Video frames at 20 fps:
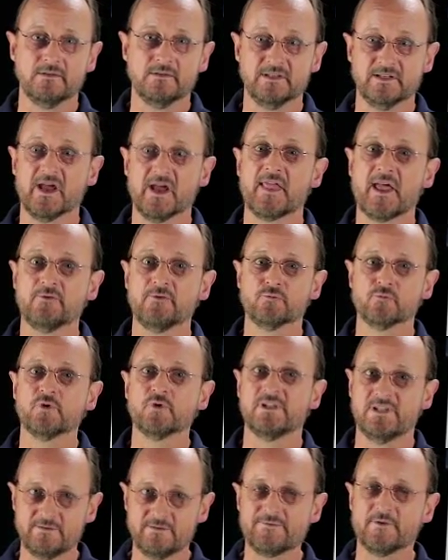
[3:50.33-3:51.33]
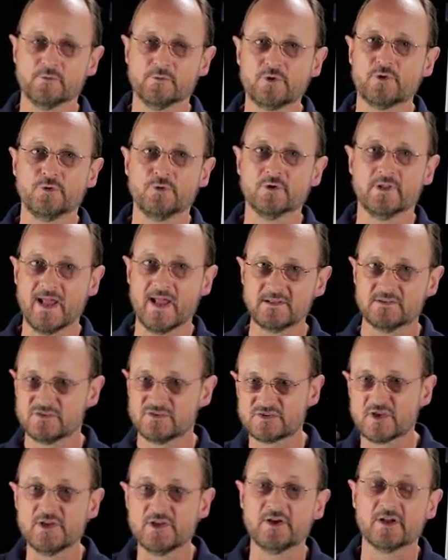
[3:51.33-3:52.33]
you know, they'd really feel cool at.
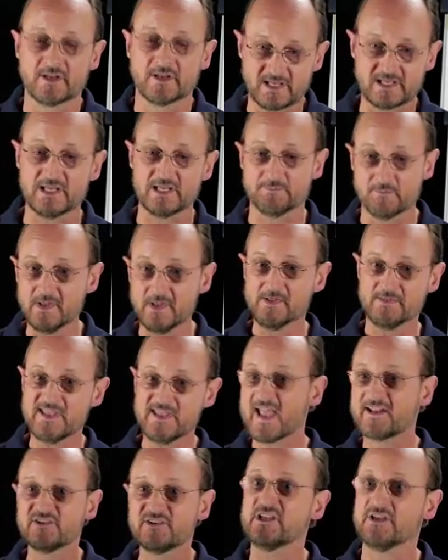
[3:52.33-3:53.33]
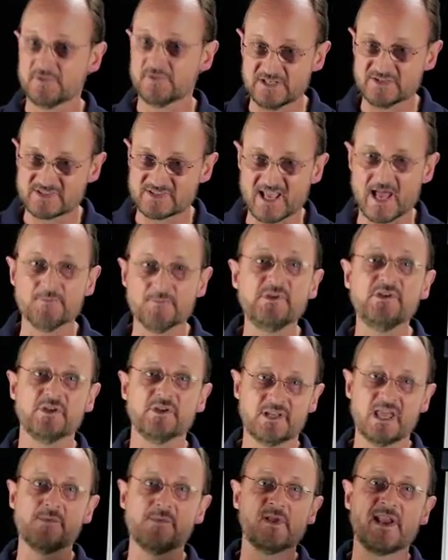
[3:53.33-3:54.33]
And so you've got to keep the activities coming,
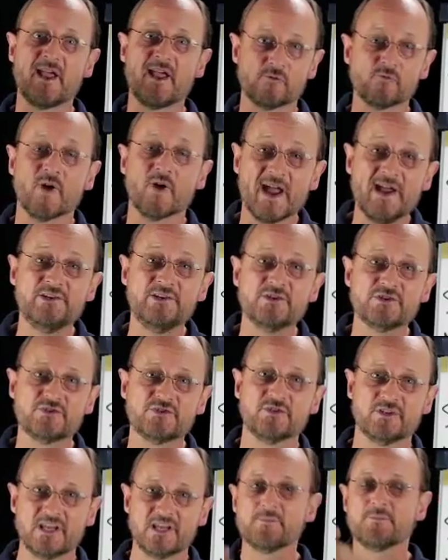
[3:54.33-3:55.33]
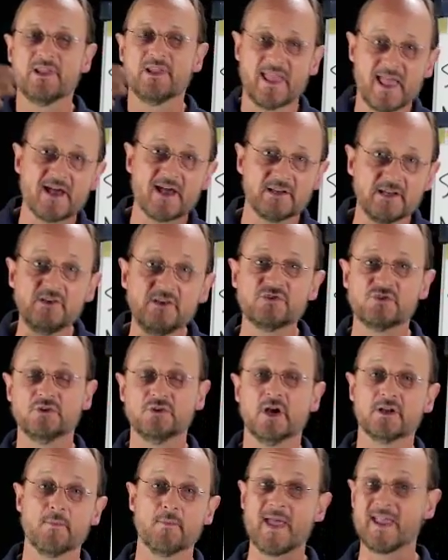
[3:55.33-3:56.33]
you keep it outrageous, you keep the outings,
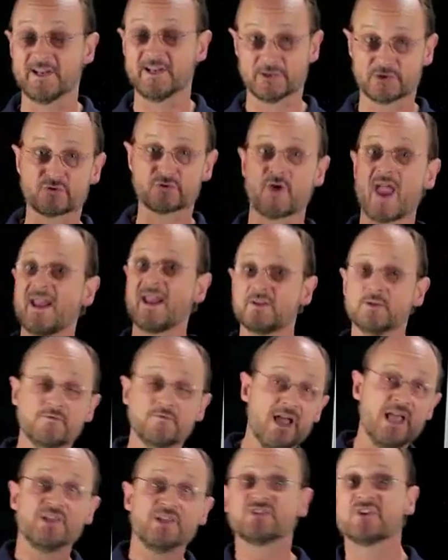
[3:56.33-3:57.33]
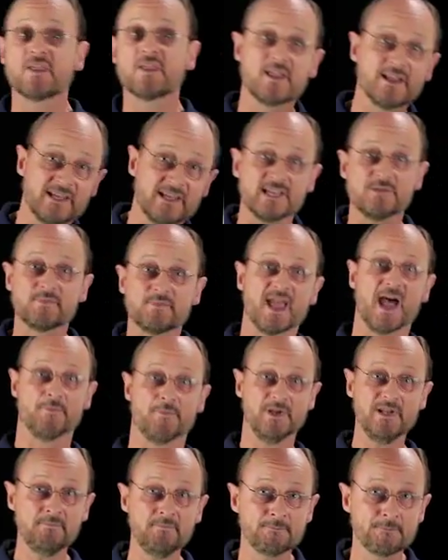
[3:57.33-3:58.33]
you've got to make it attractive so they keep
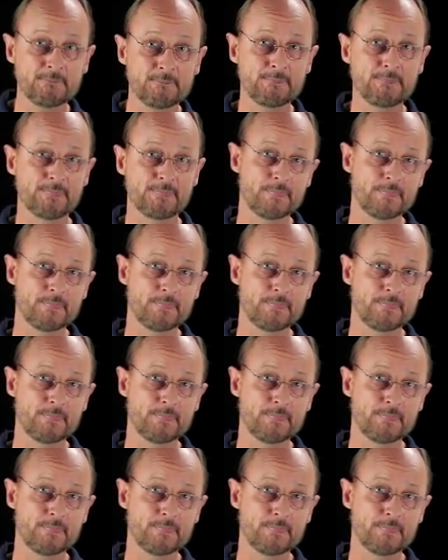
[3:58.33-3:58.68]
coming.